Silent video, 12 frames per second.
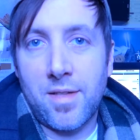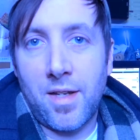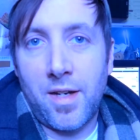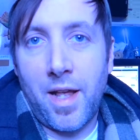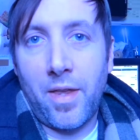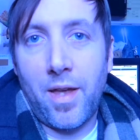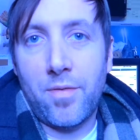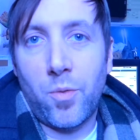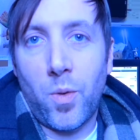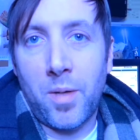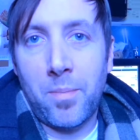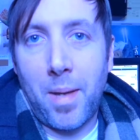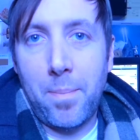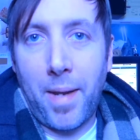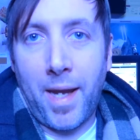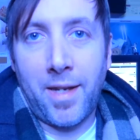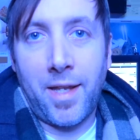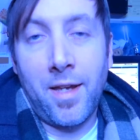on an LF1 by
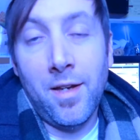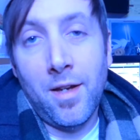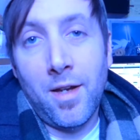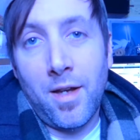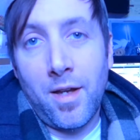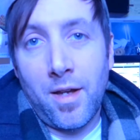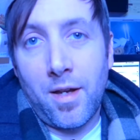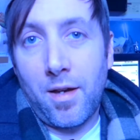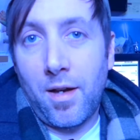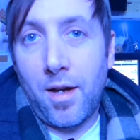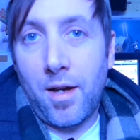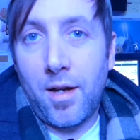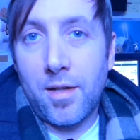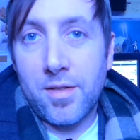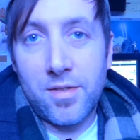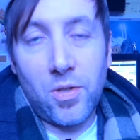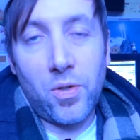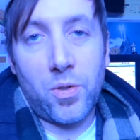Penny,
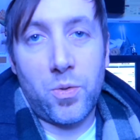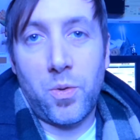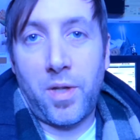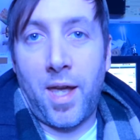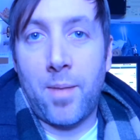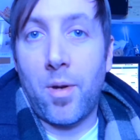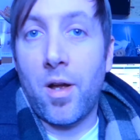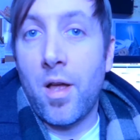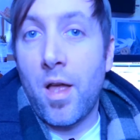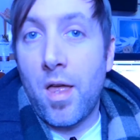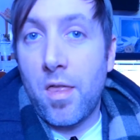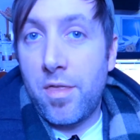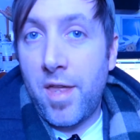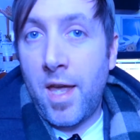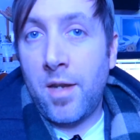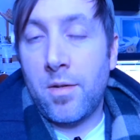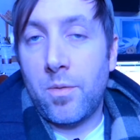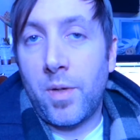still a cool camera.
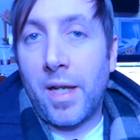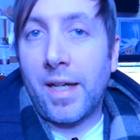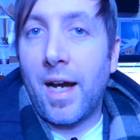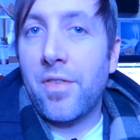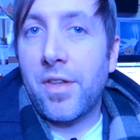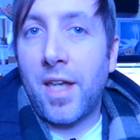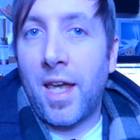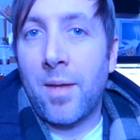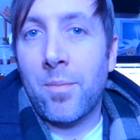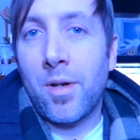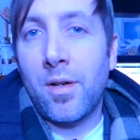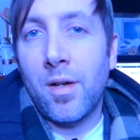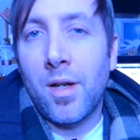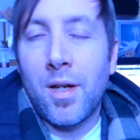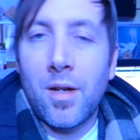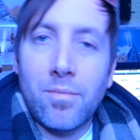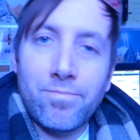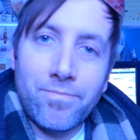Then when I got the camera,
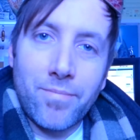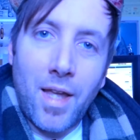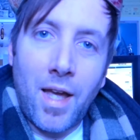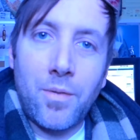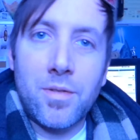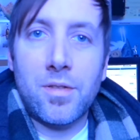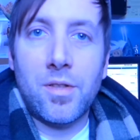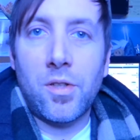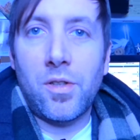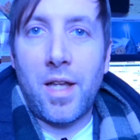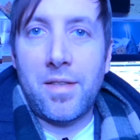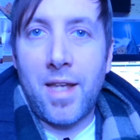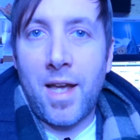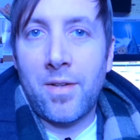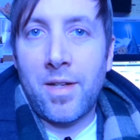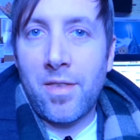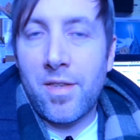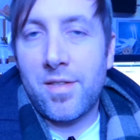I was a little let
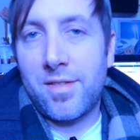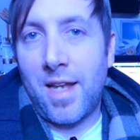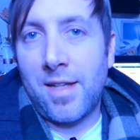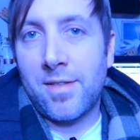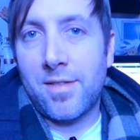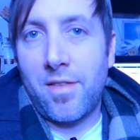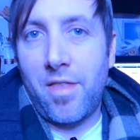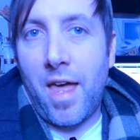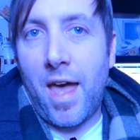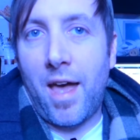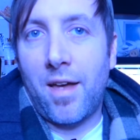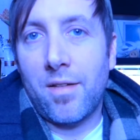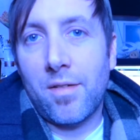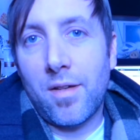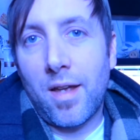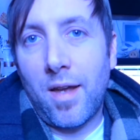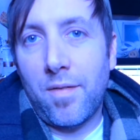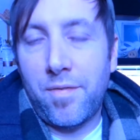down in the sense that
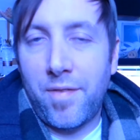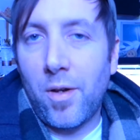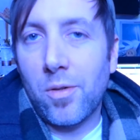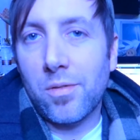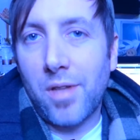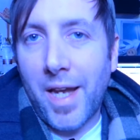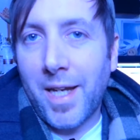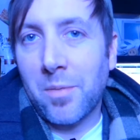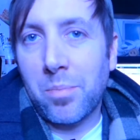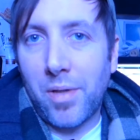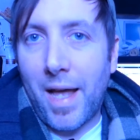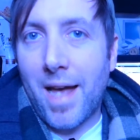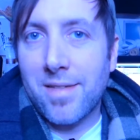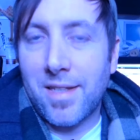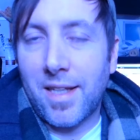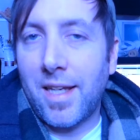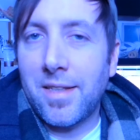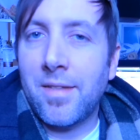it felt light and
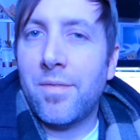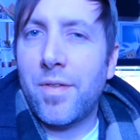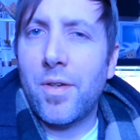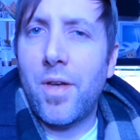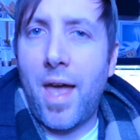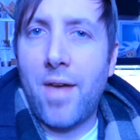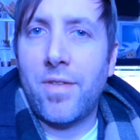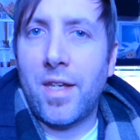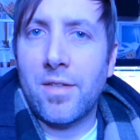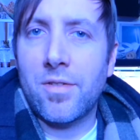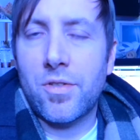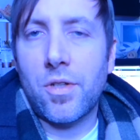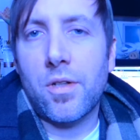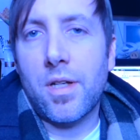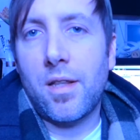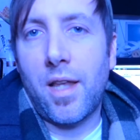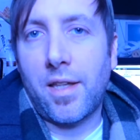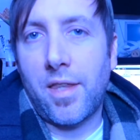plasticky. It didn't feel heavy and
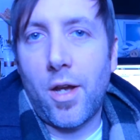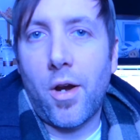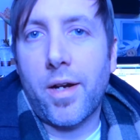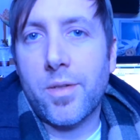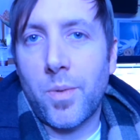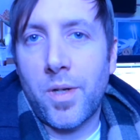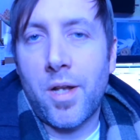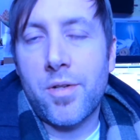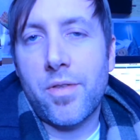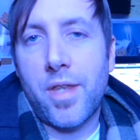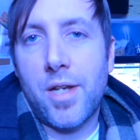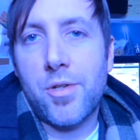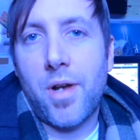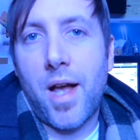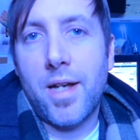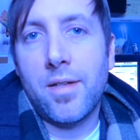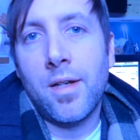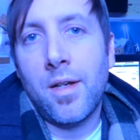sturdy like the RX100 that I
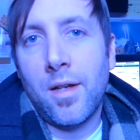tried